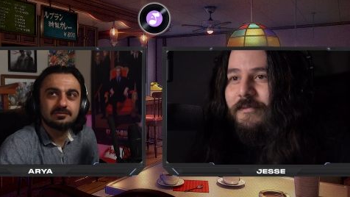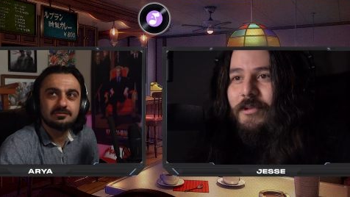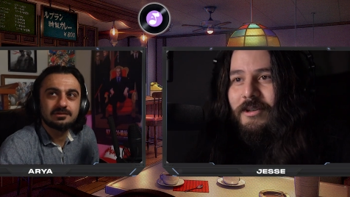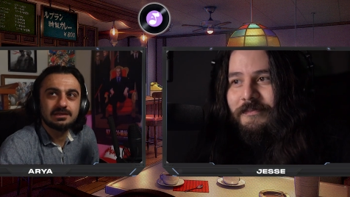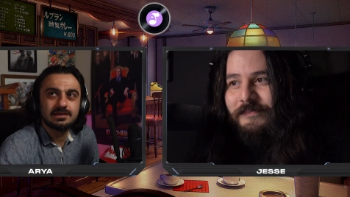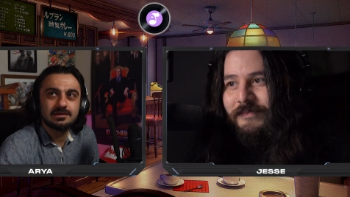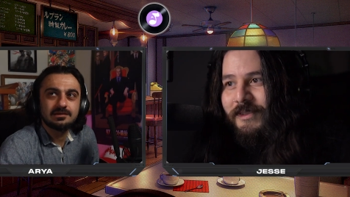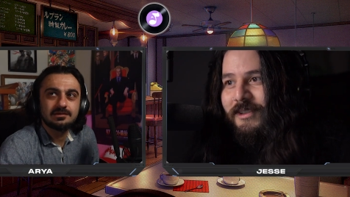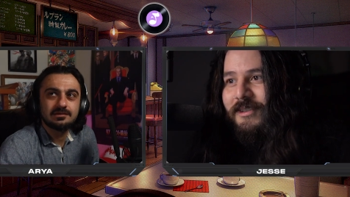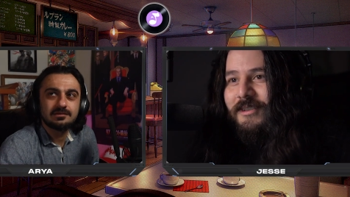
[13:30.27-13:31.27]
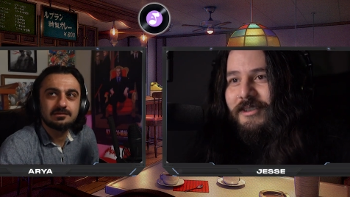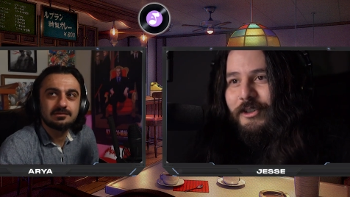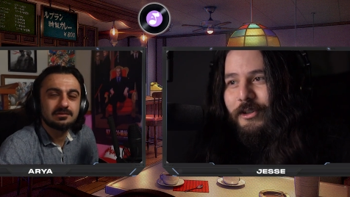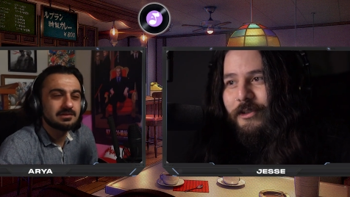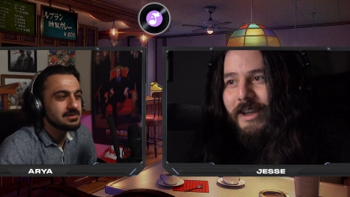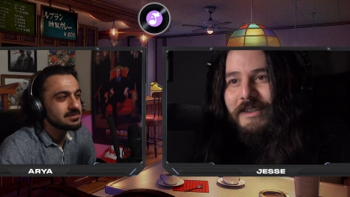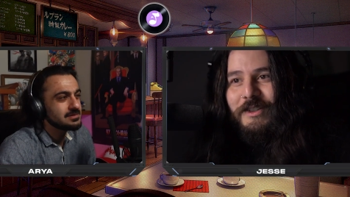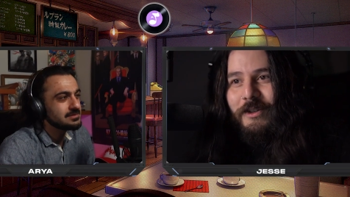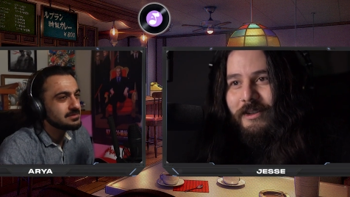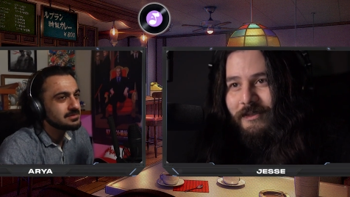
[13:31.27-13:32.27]
Speaker 1: Well, your
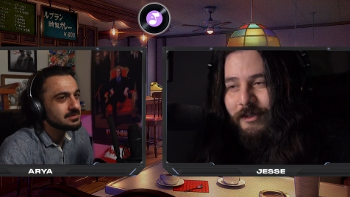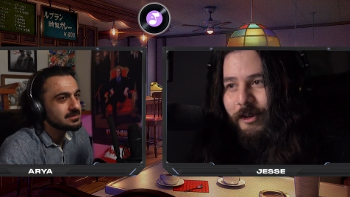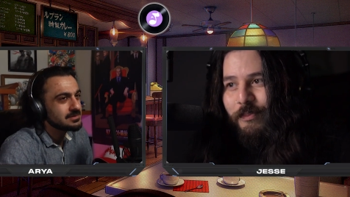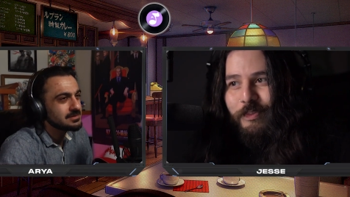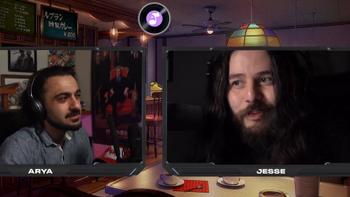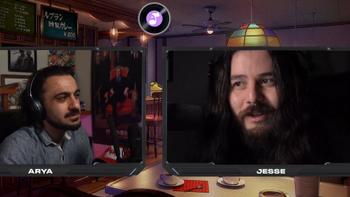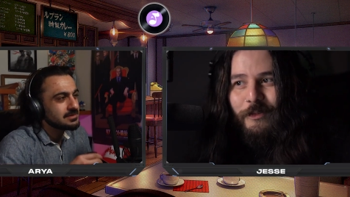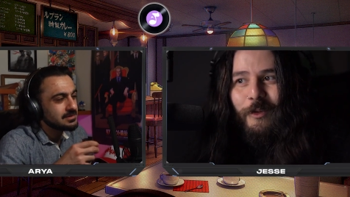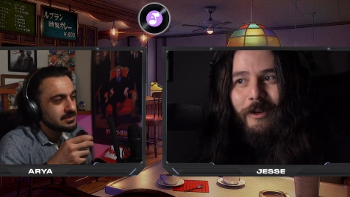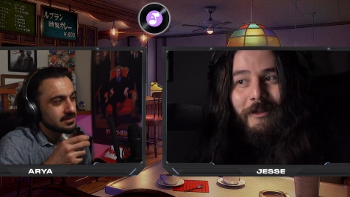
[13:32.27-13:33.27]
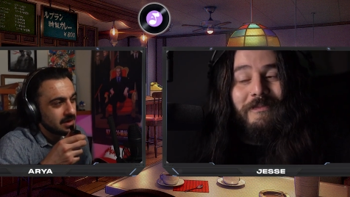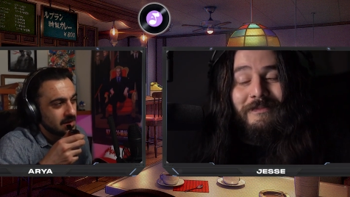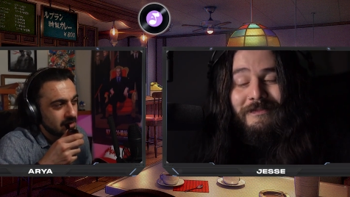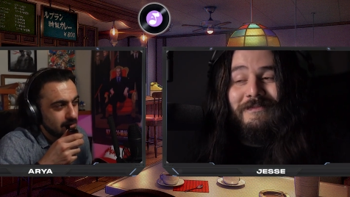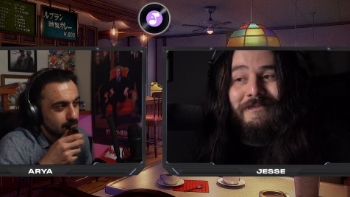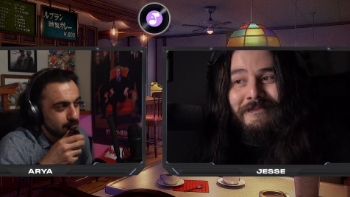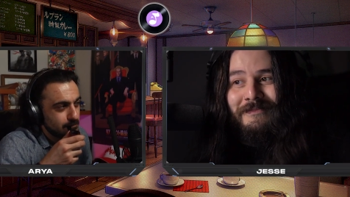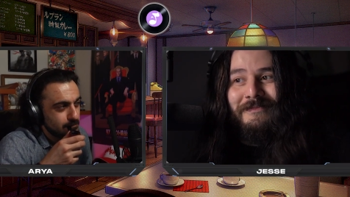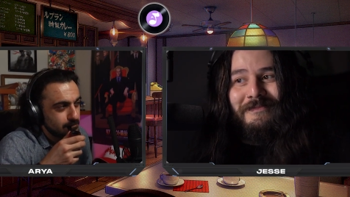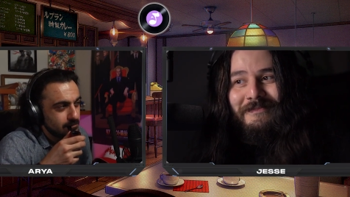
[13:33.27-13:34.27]
guesses are pretty warm.
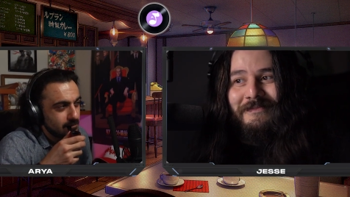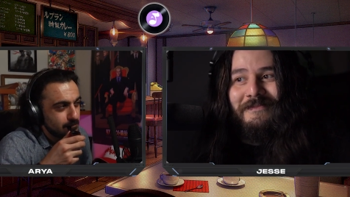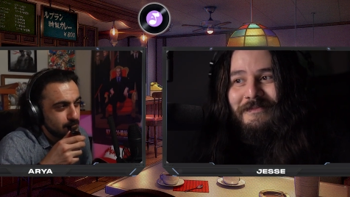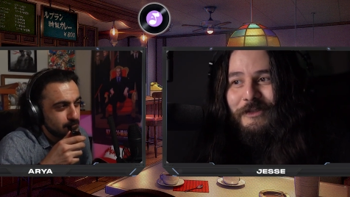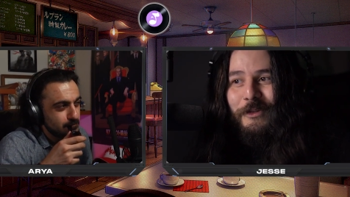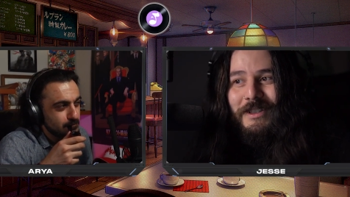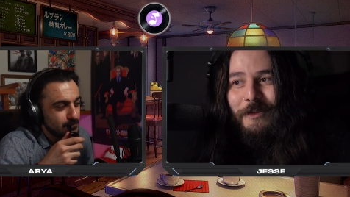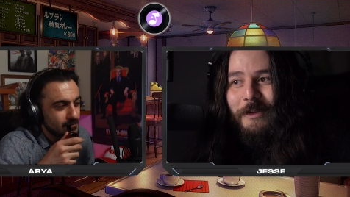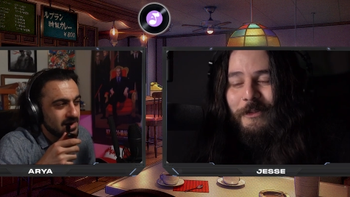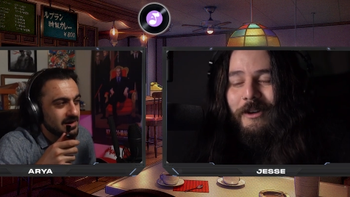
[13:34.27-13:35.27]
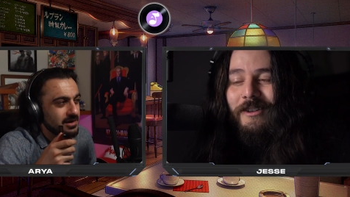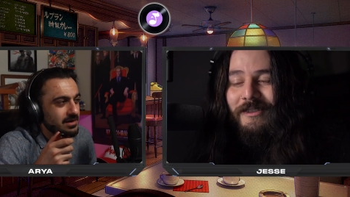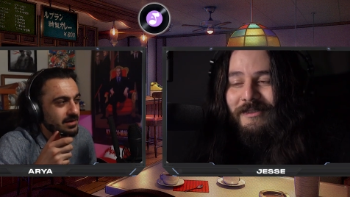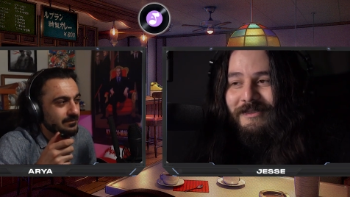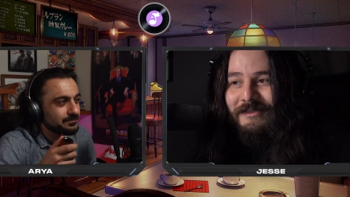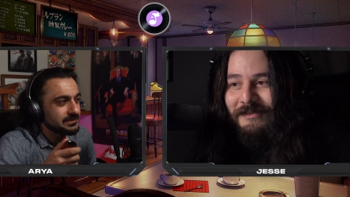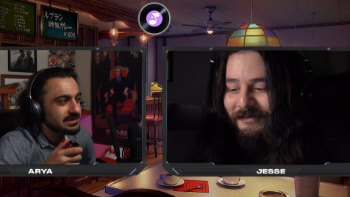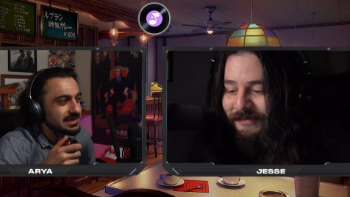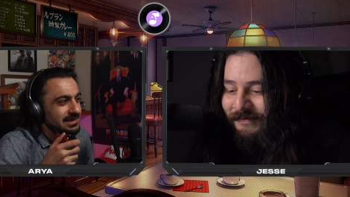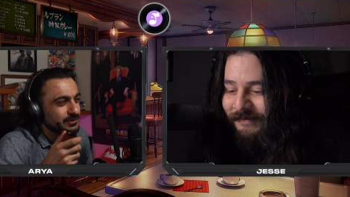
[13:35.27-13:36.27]
If you want to take one more,
Speaker 2: it's
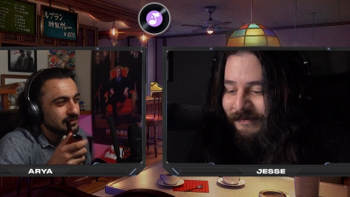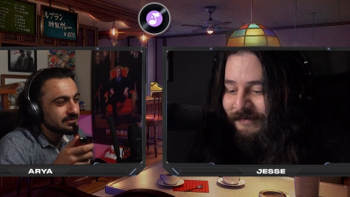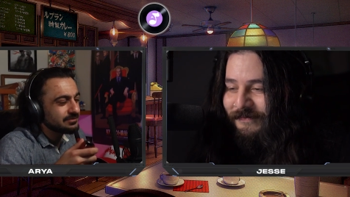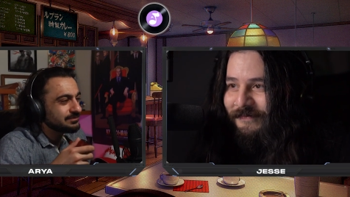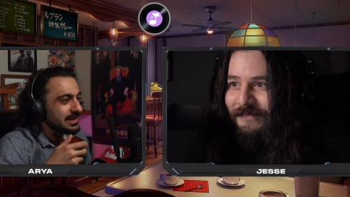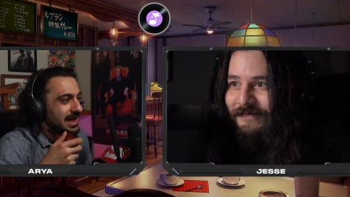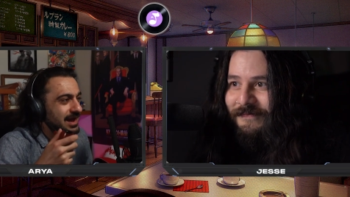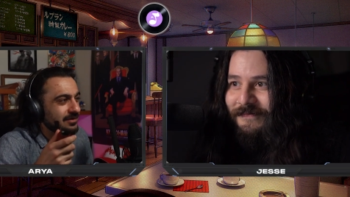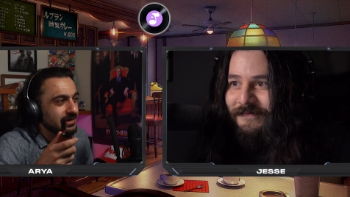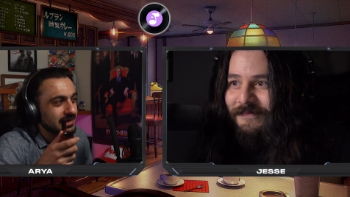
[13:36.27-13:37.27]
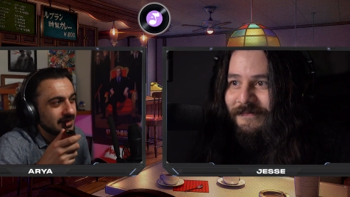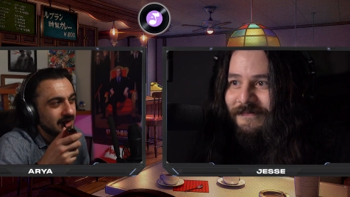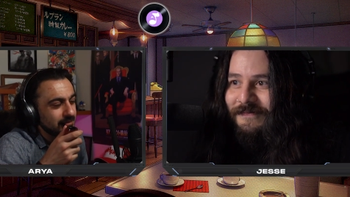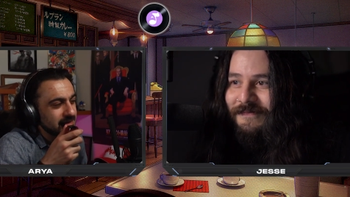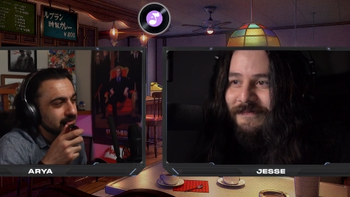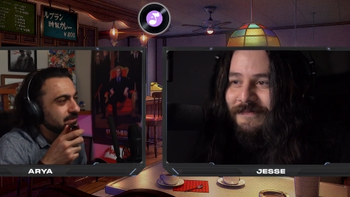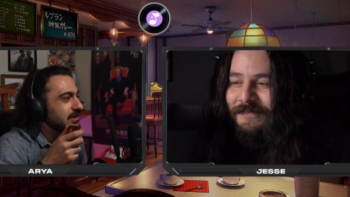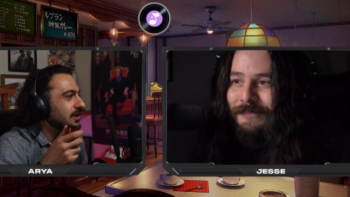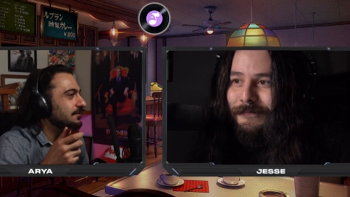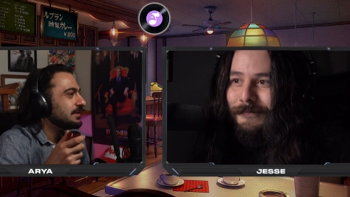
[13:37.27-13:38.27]
that sort of area. I mean, you
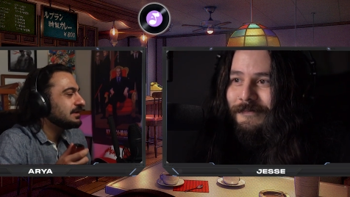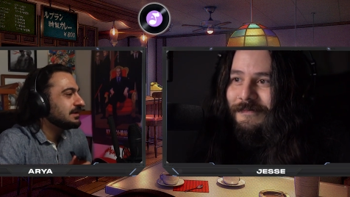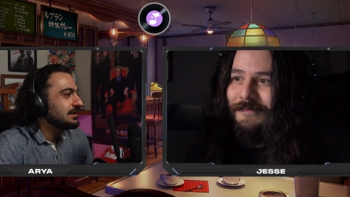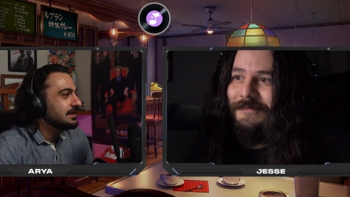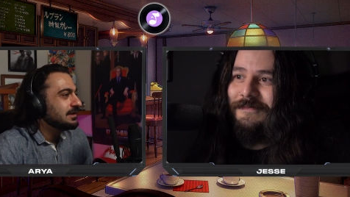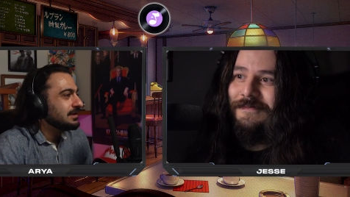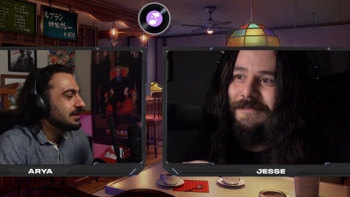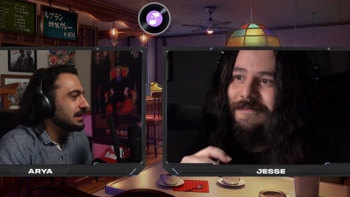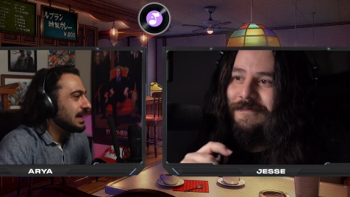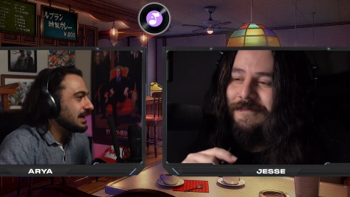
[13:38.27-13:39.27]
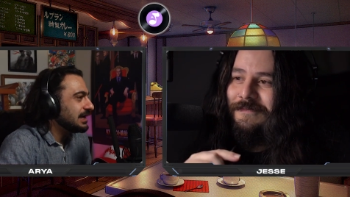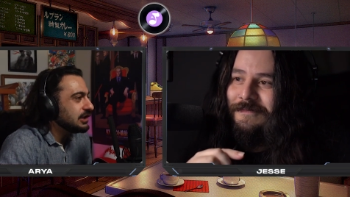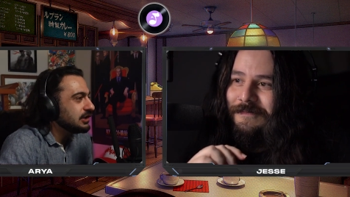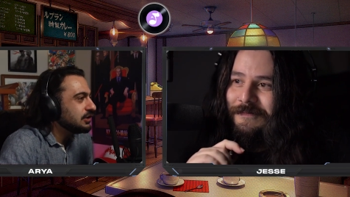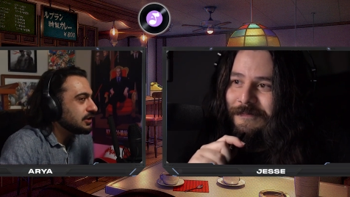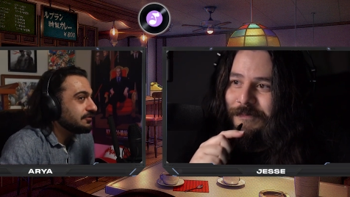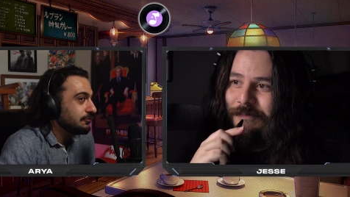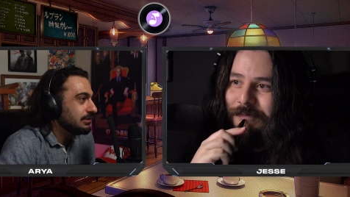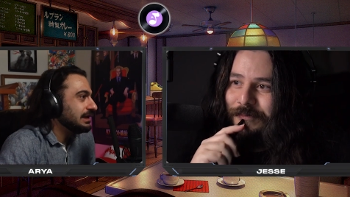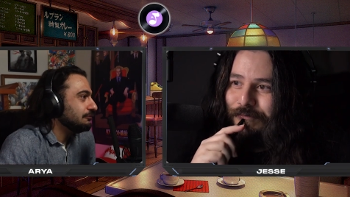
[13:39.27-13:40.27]
know, like you could go for
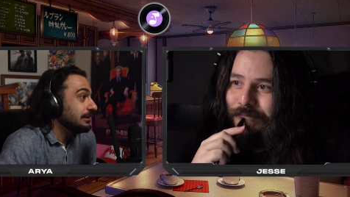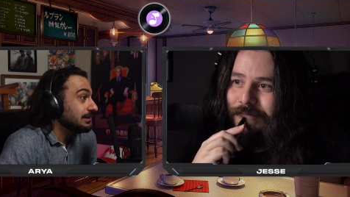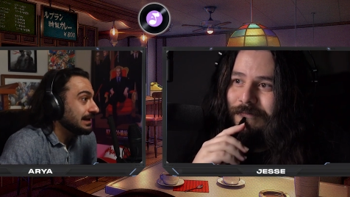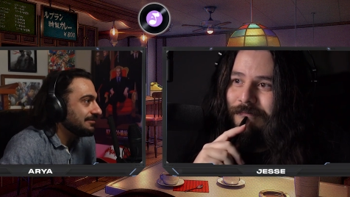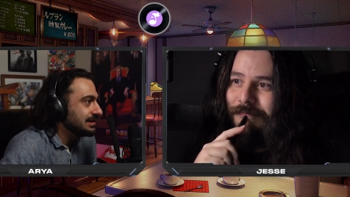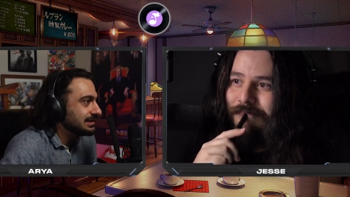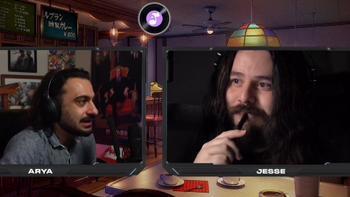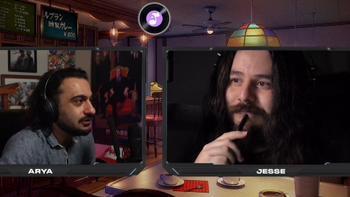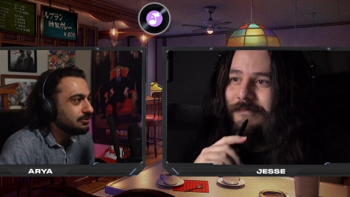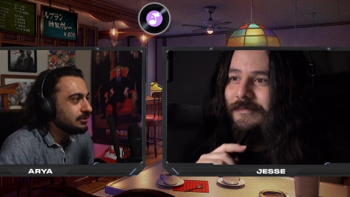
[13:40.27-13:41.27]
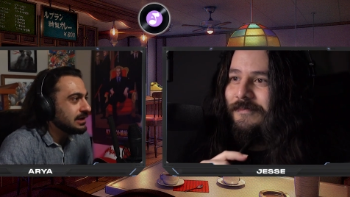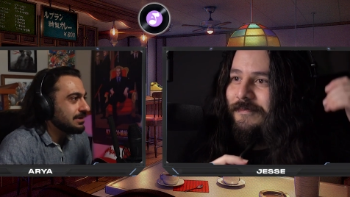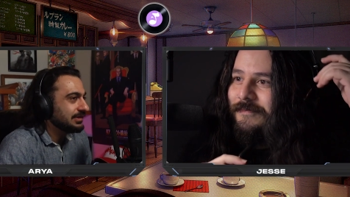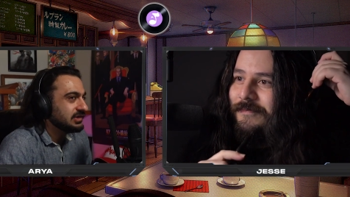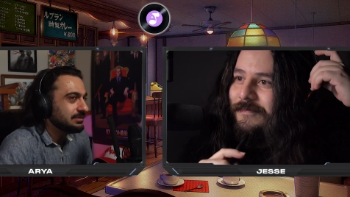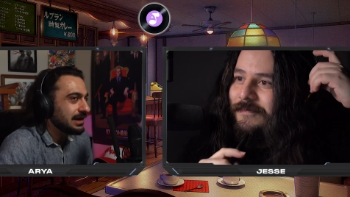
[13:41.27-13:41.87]
real heavy hitters like Nobuo Uematsu, but